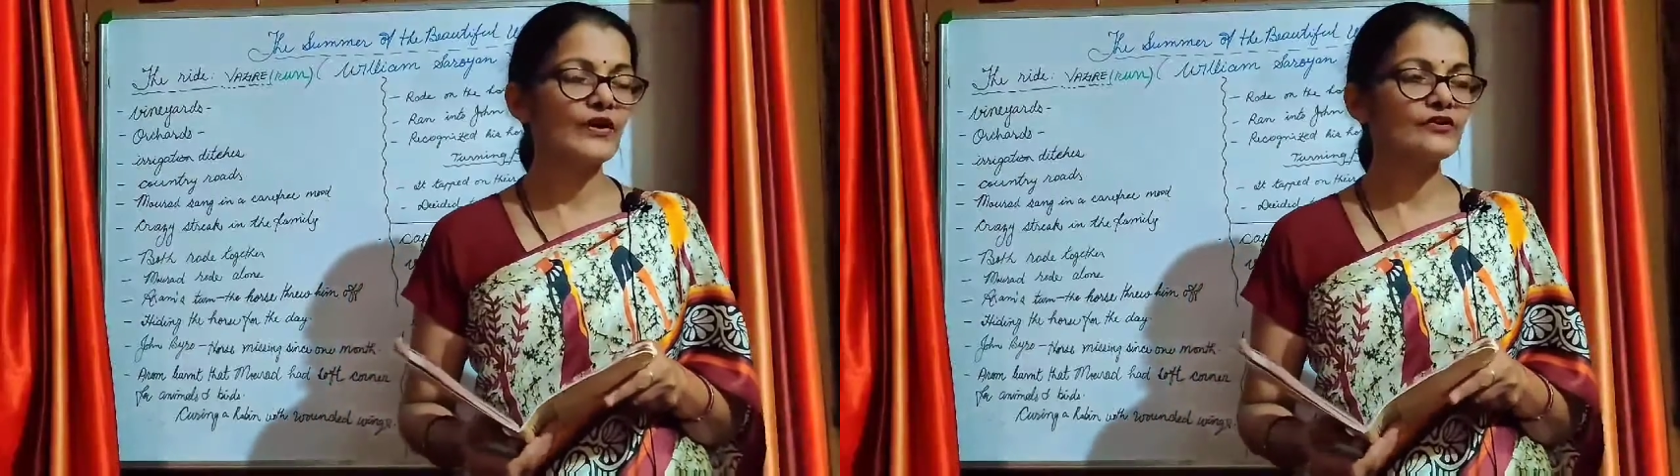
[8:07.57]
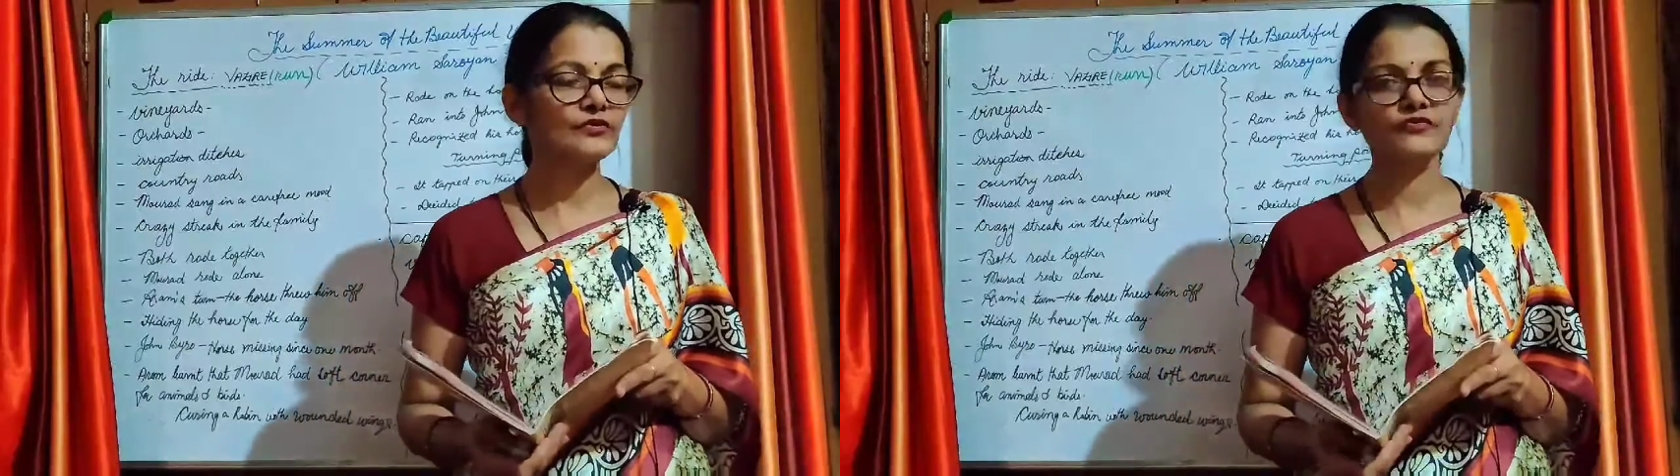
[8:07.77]

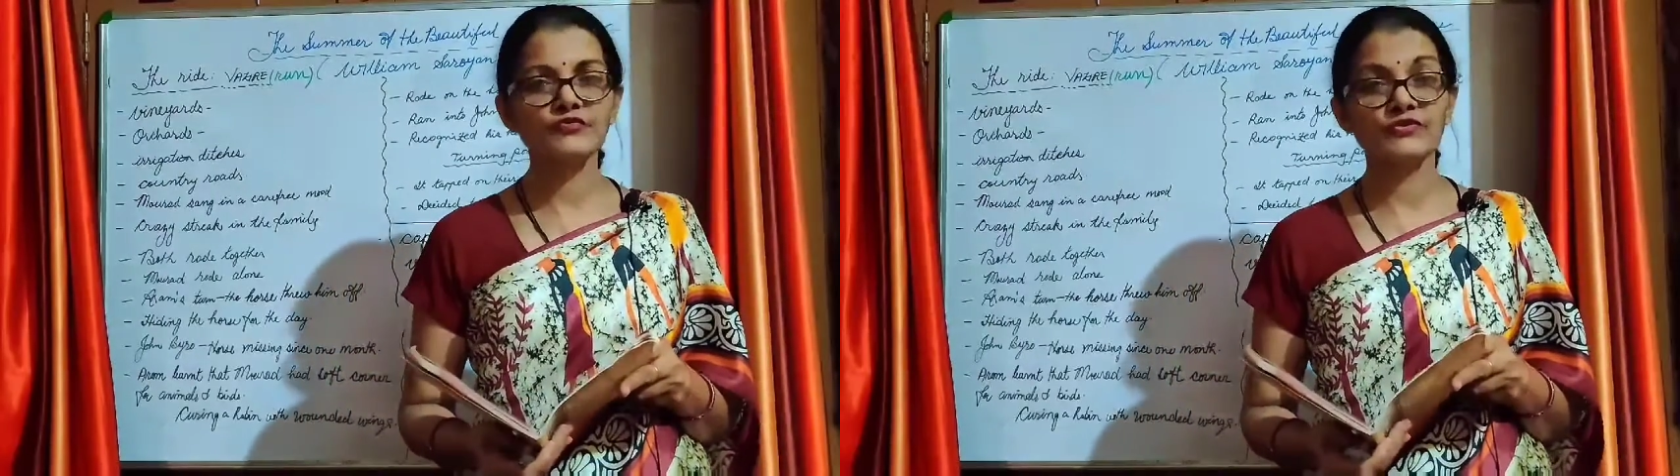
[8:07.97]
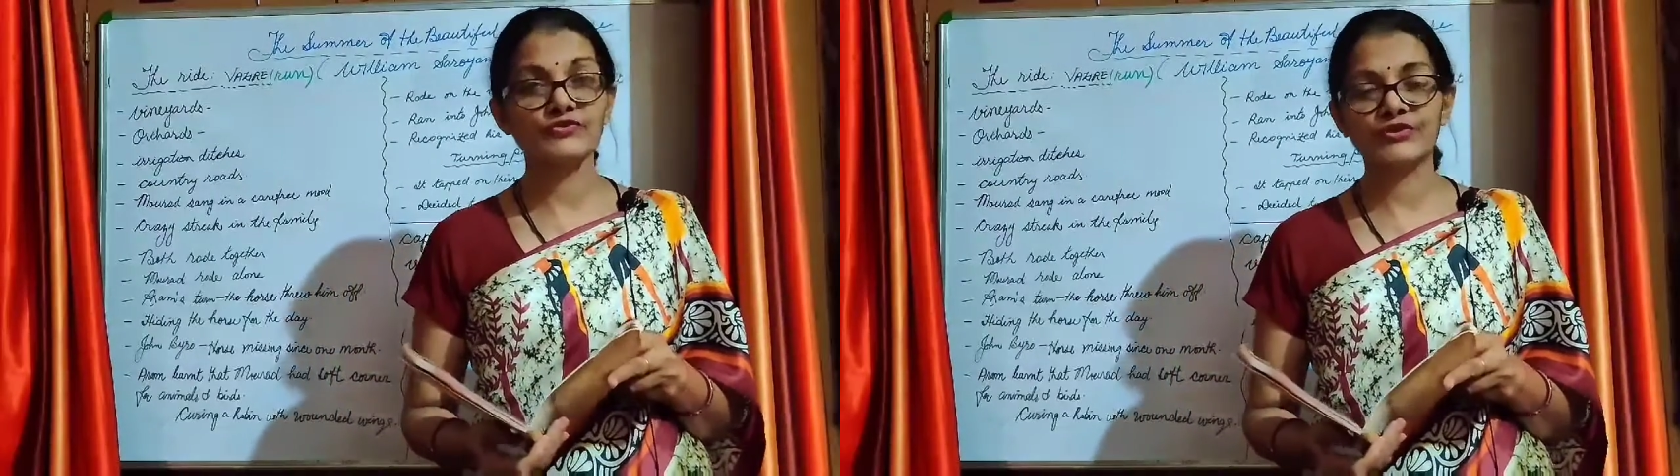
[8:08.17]
white
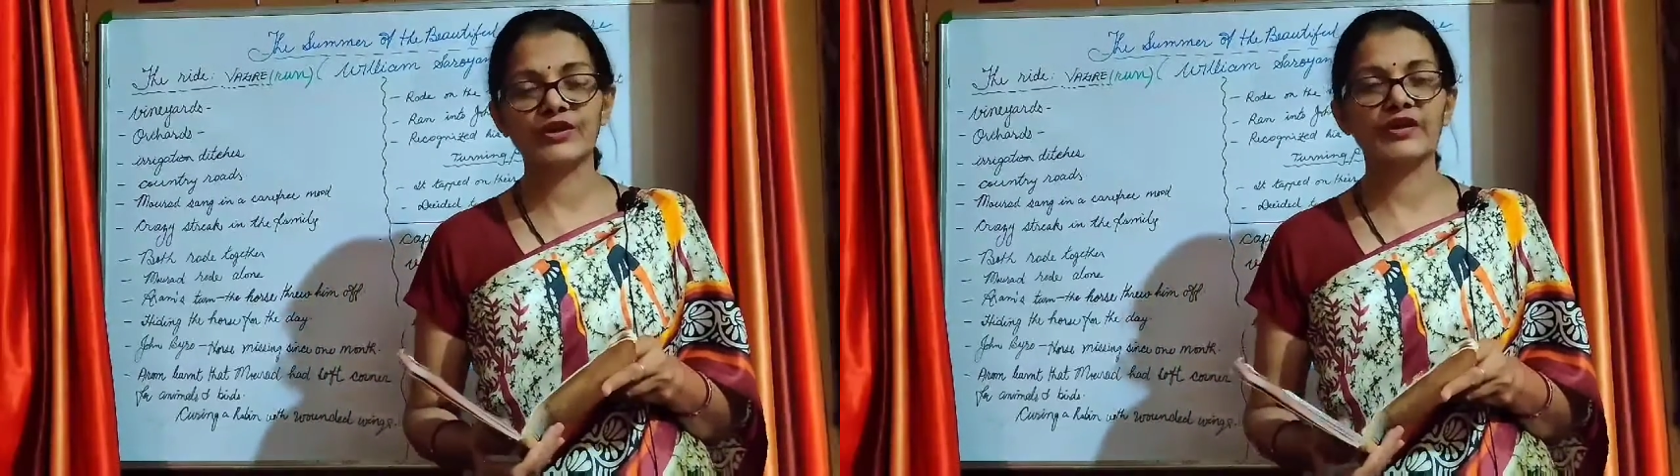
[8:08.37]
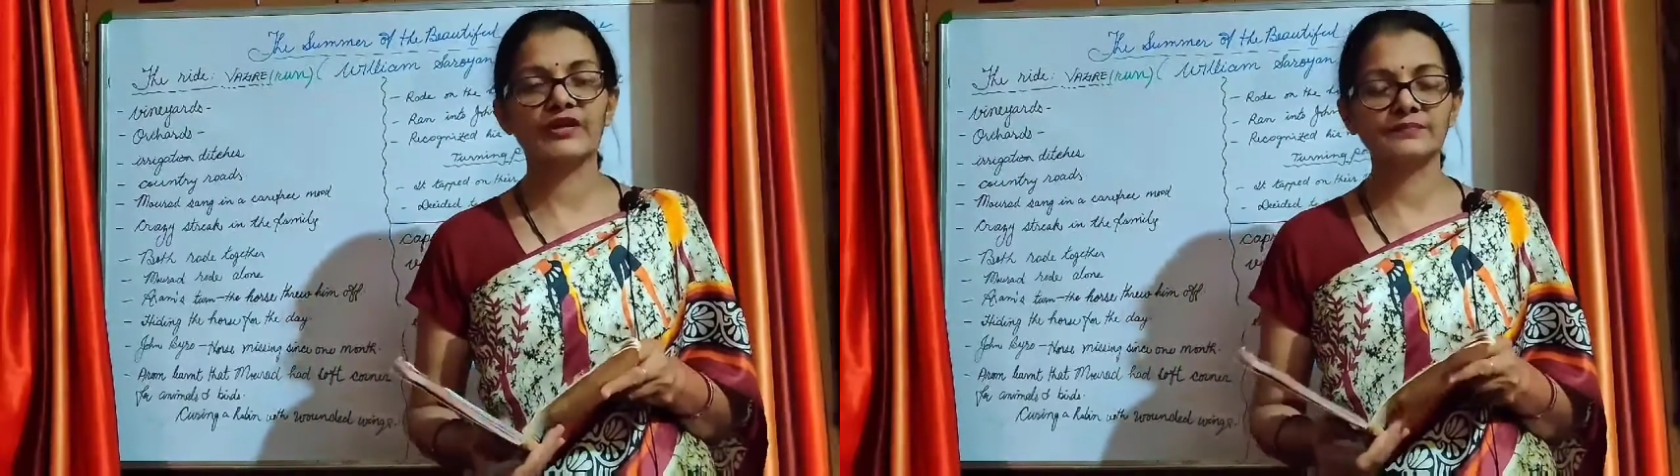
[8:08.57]
horse was
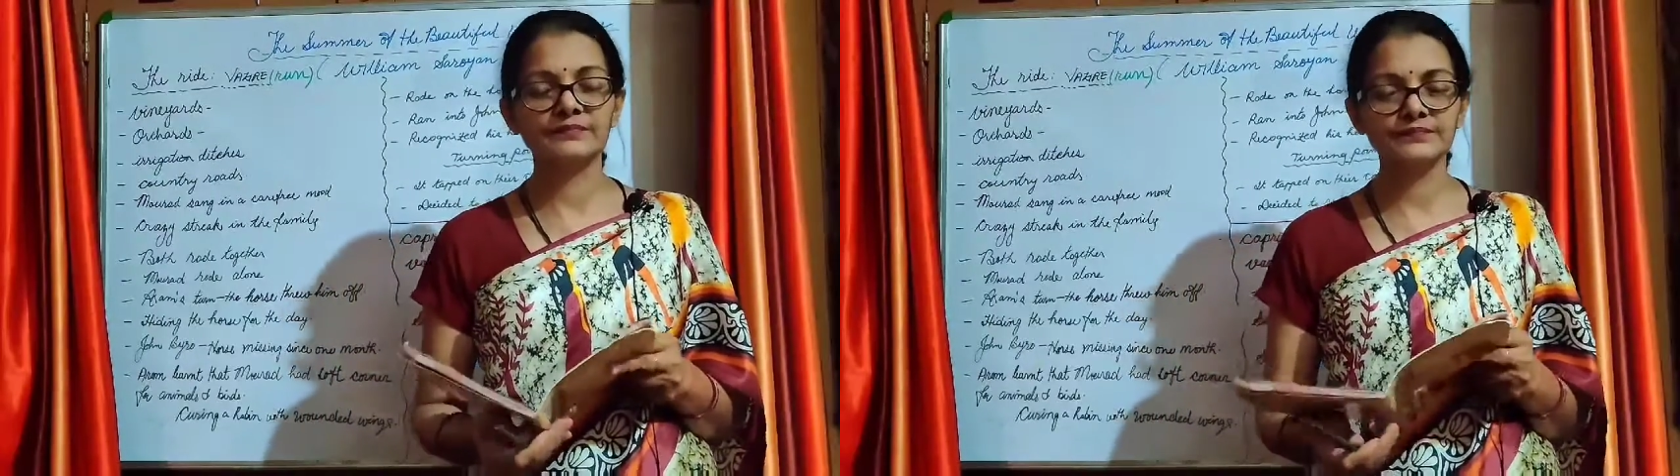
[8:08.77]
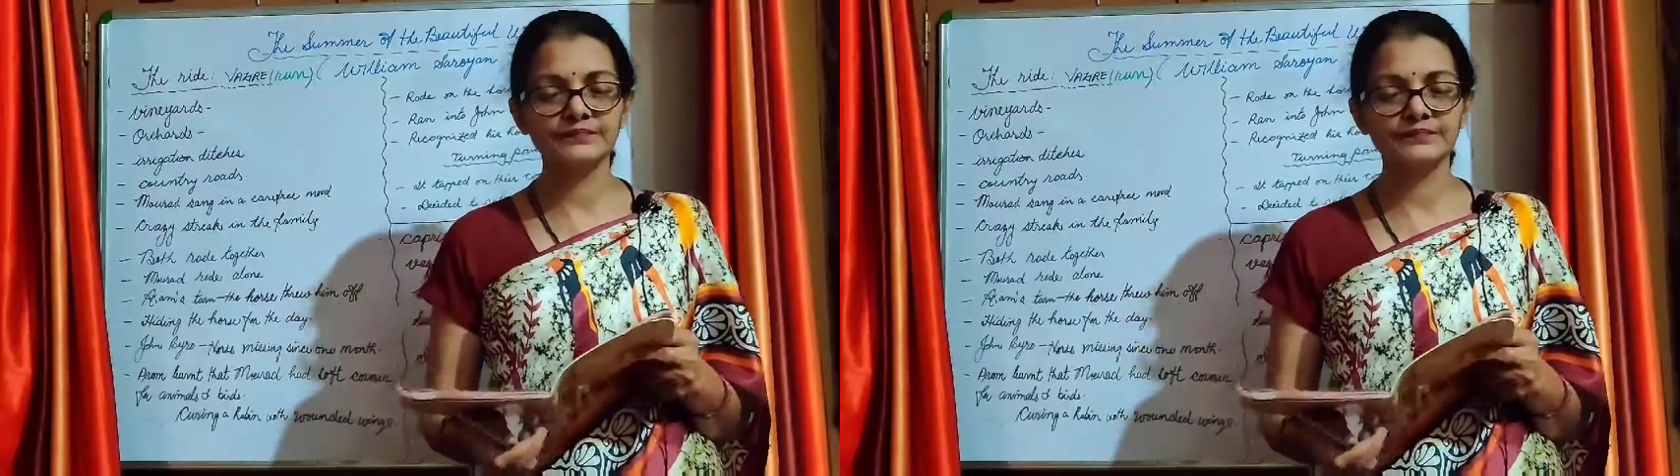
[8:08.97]
running.